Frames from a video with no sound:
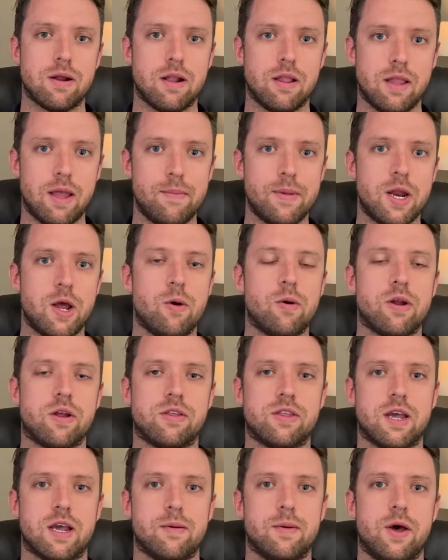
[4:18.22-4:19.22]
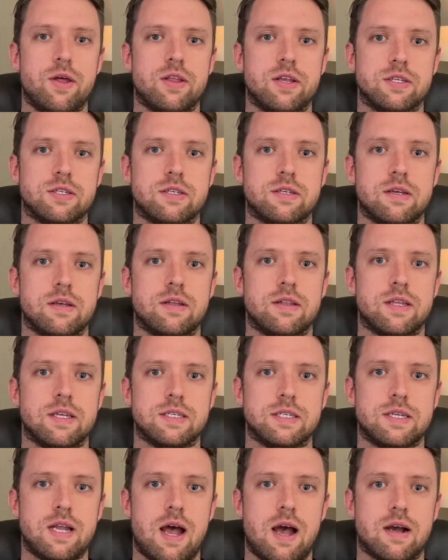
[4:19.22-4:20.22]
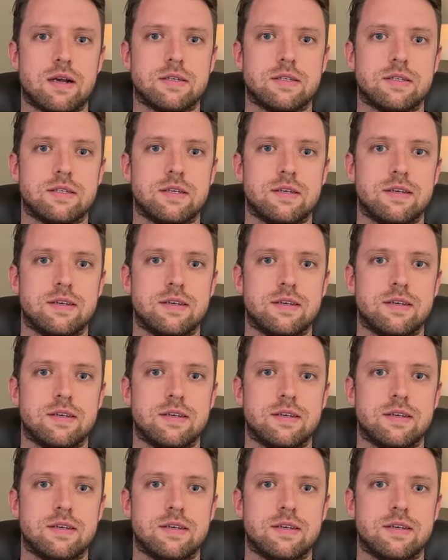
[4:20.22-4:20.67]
Let me know what you think about these stocks.